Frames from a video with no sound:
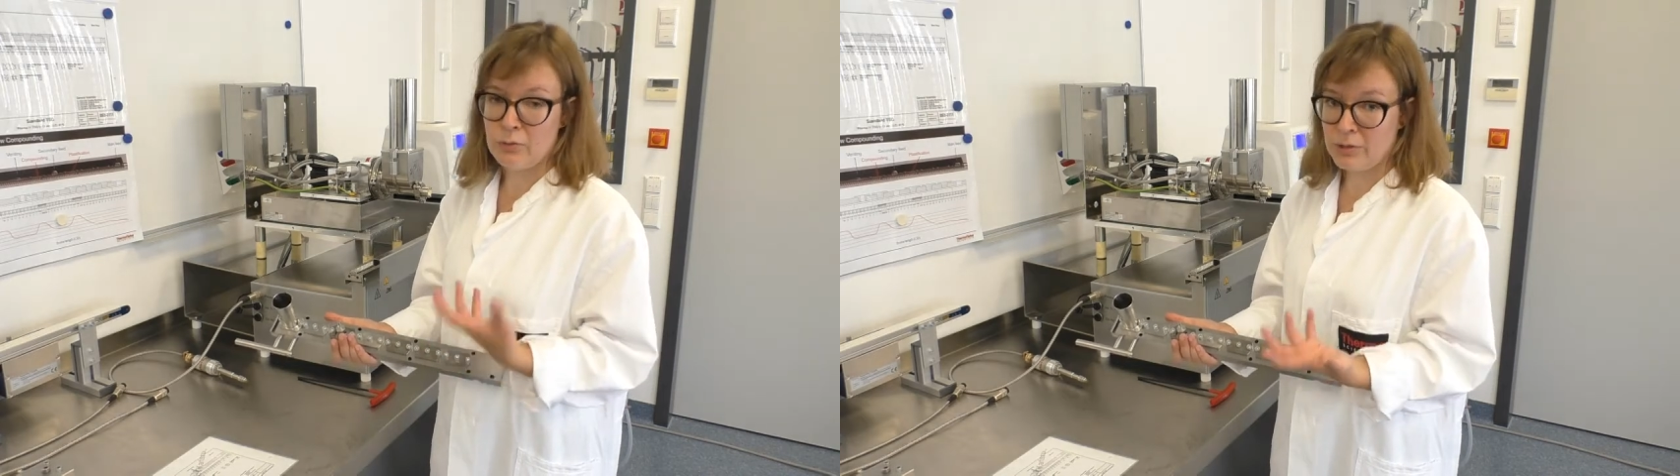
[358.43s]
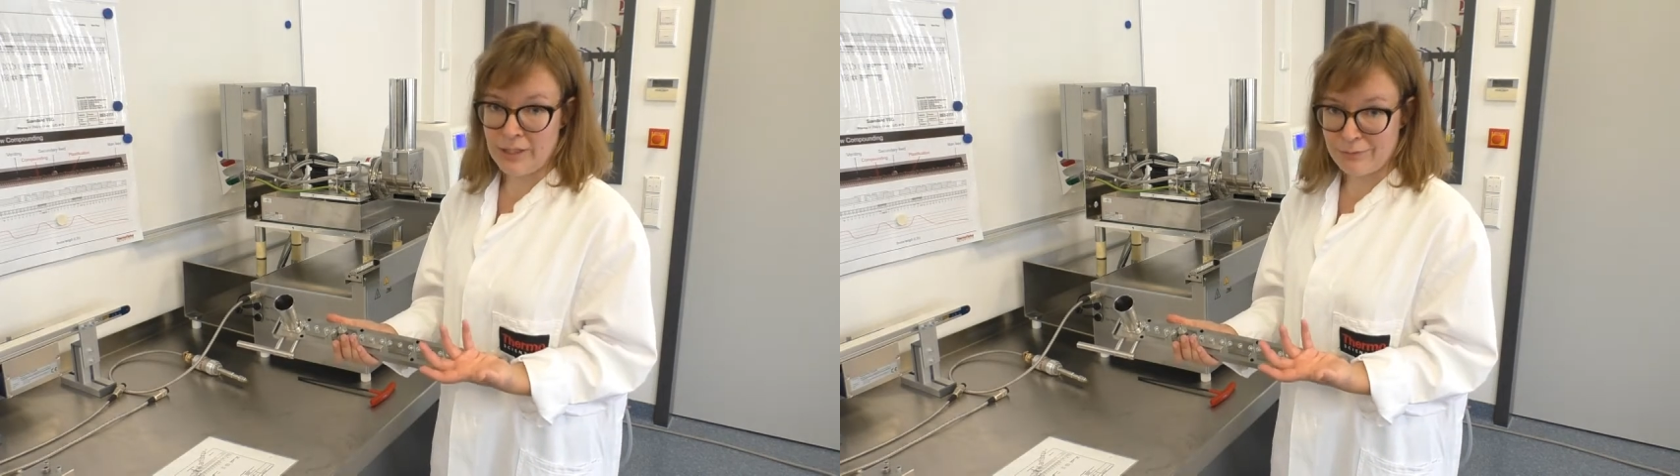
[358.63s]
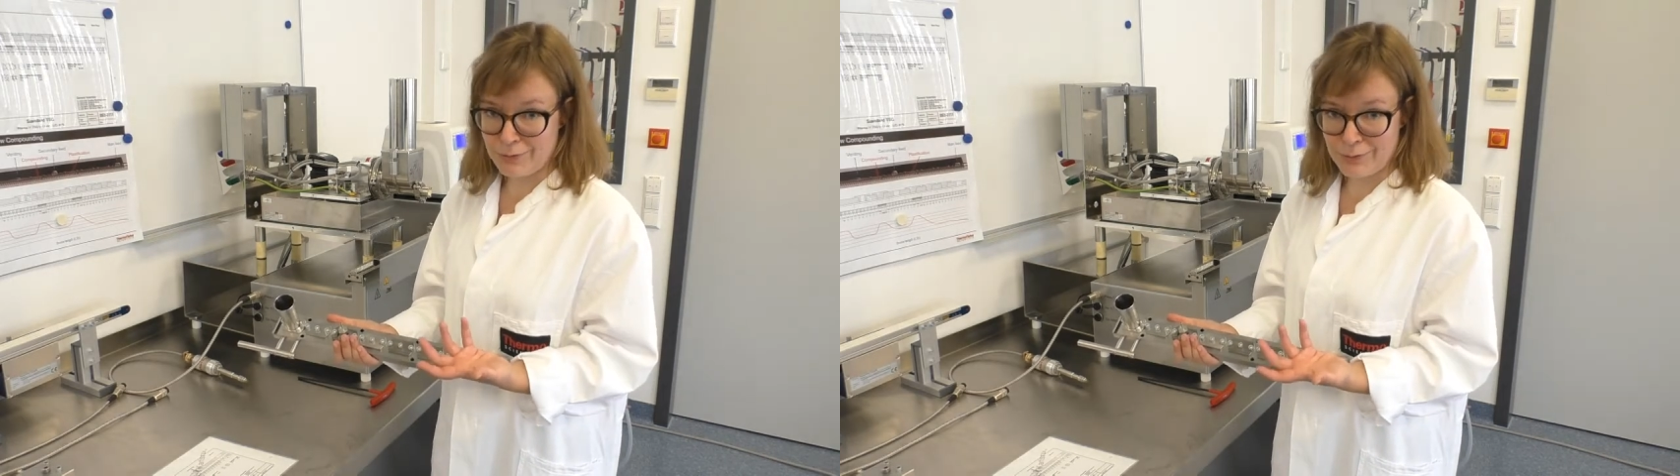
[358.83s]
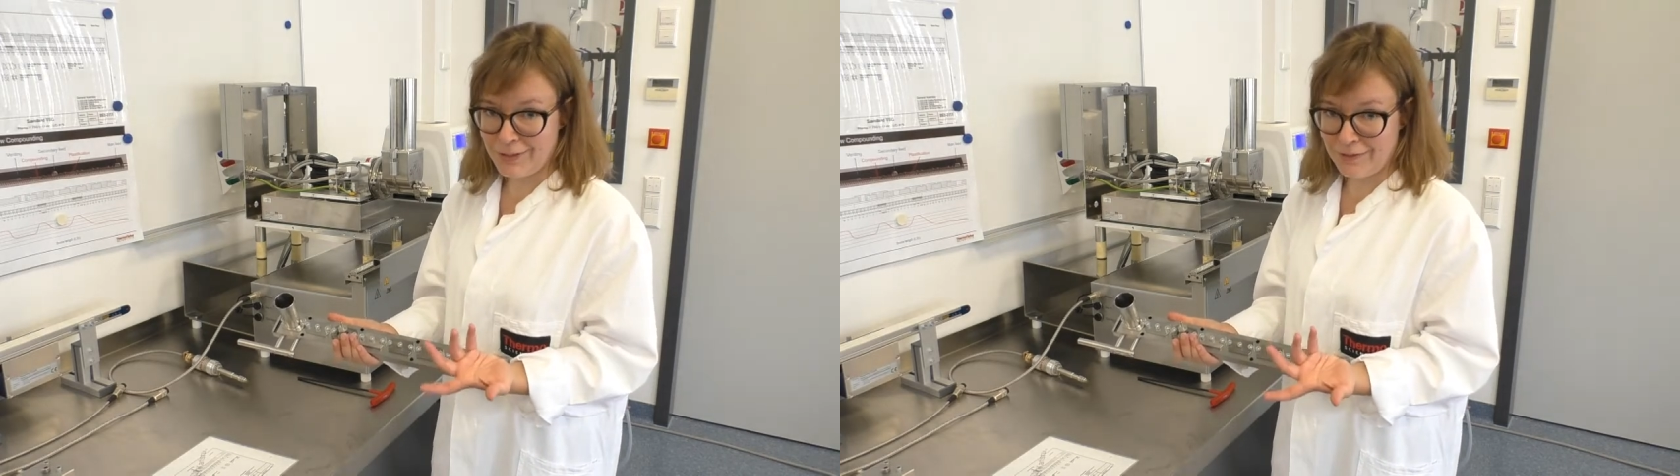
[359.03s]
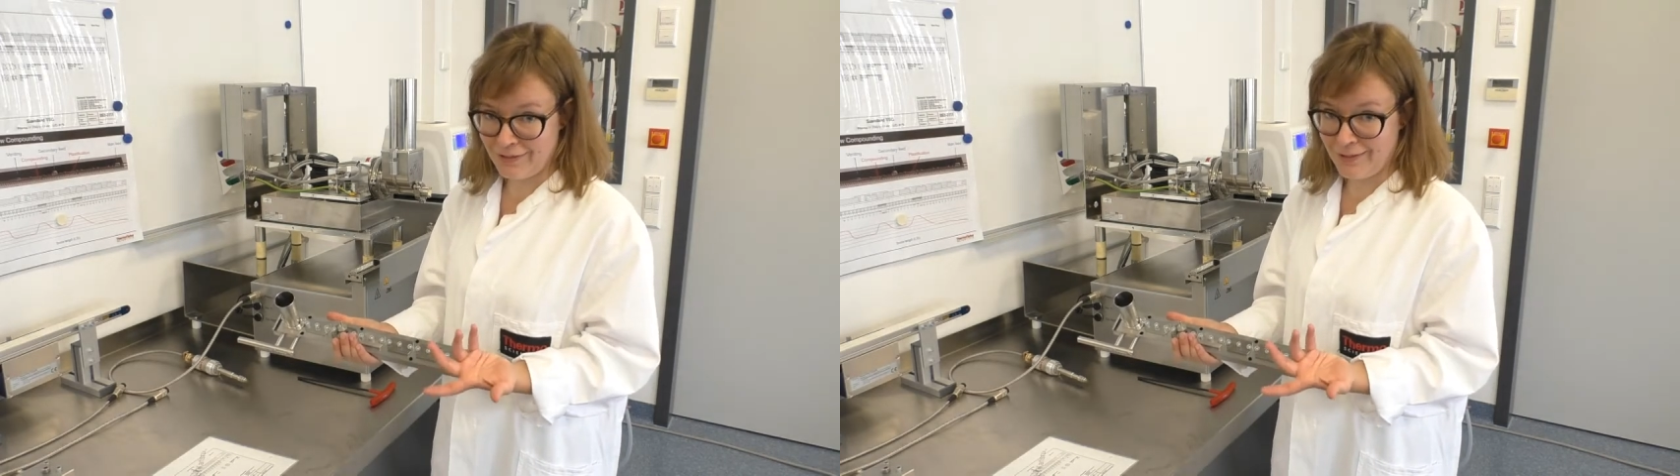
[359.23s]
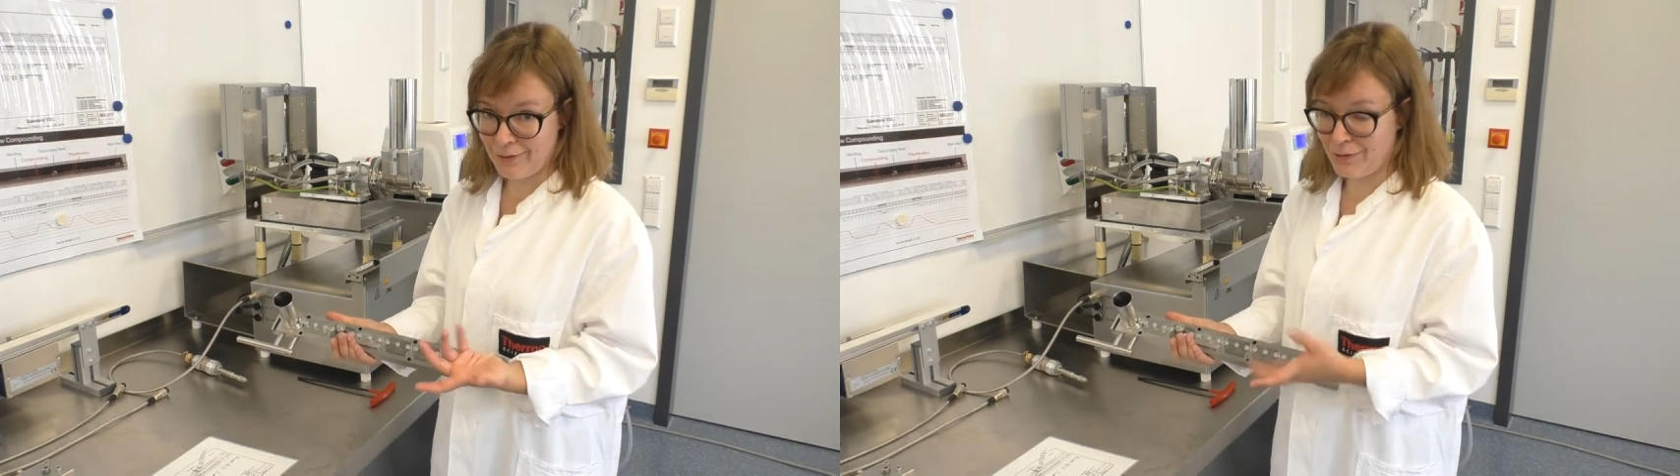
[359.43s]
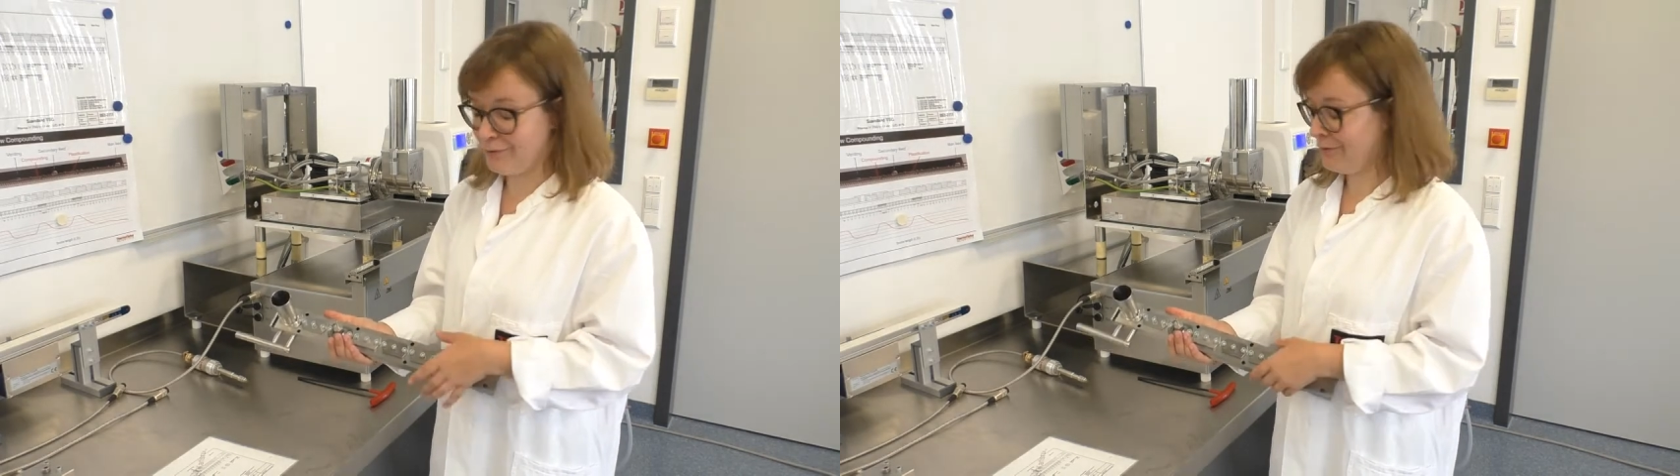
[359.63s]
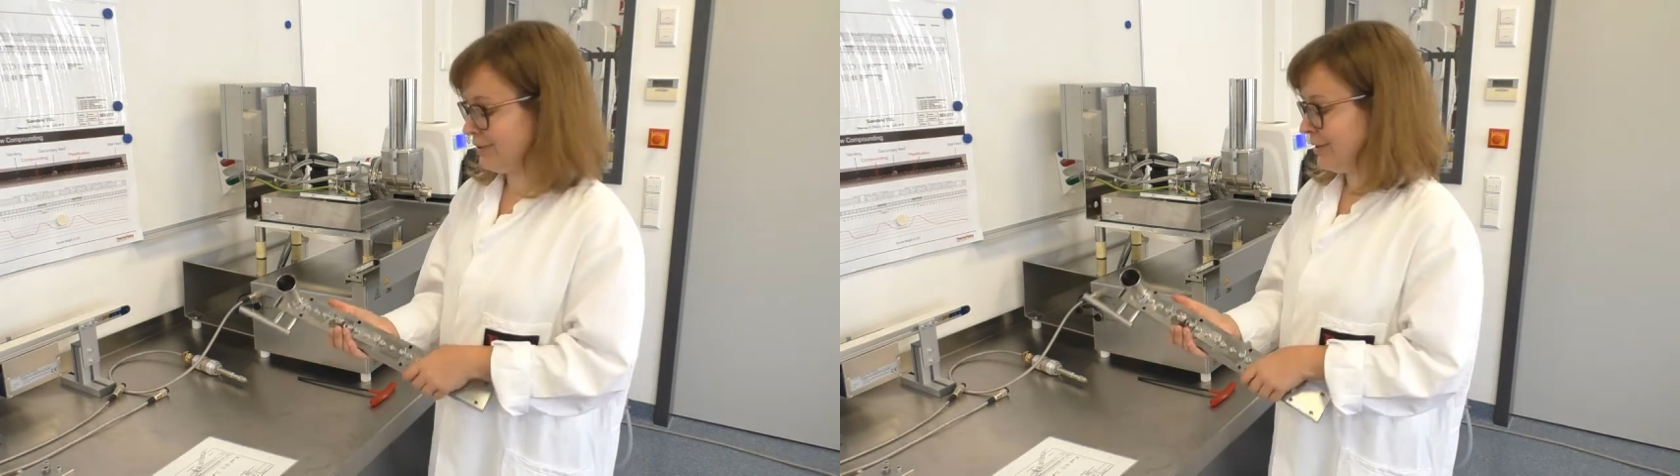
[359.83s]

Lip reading: whatever you can think of.